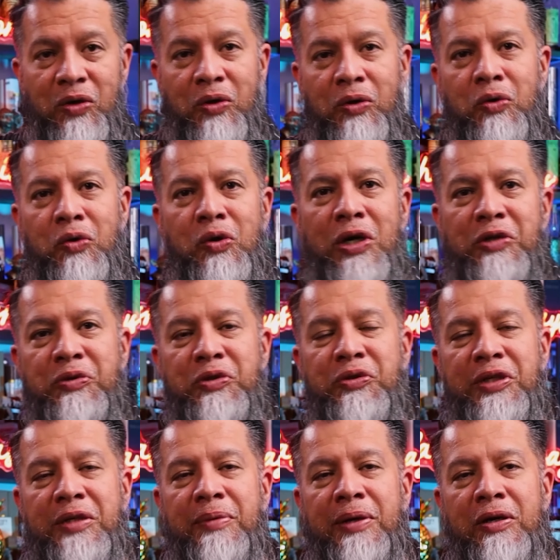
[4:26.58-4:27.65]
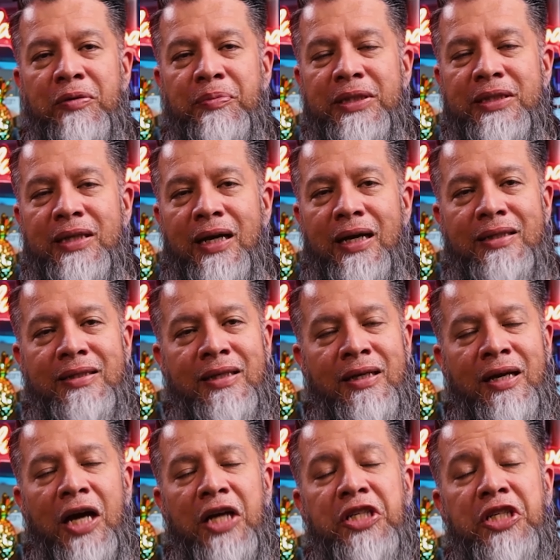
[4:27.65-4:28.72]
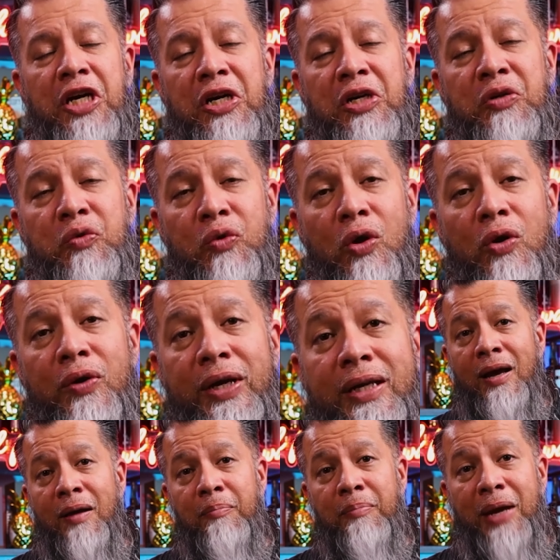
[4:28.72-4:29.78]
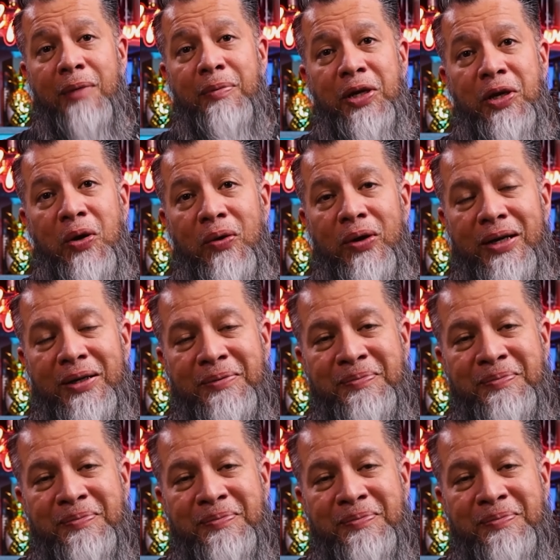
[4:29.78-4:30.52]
who else would drink milk besides a young, growing baby Yoda?